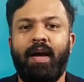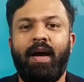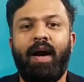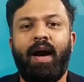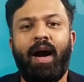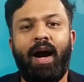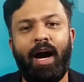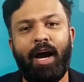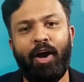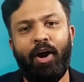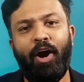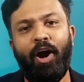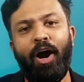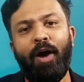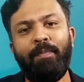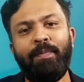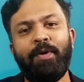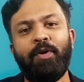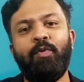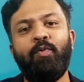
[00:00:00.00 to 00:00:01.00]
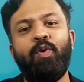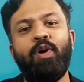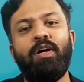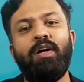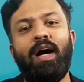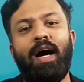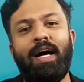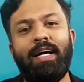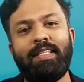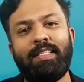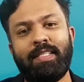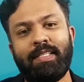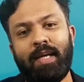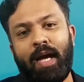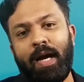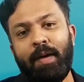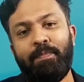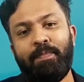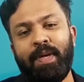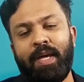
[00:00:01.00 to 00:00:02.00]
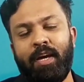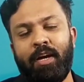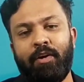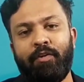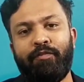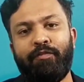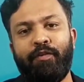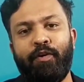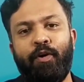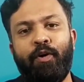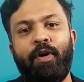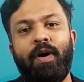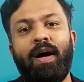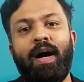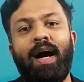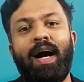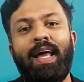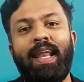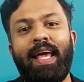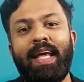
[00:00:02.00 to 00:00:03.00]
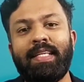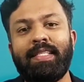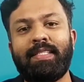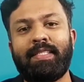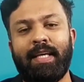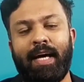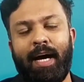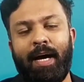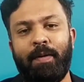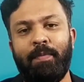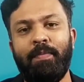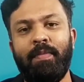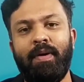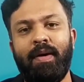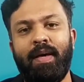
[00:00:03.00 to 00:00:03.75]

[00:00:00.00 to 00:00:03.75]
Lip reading: I hope you will appear for an exam,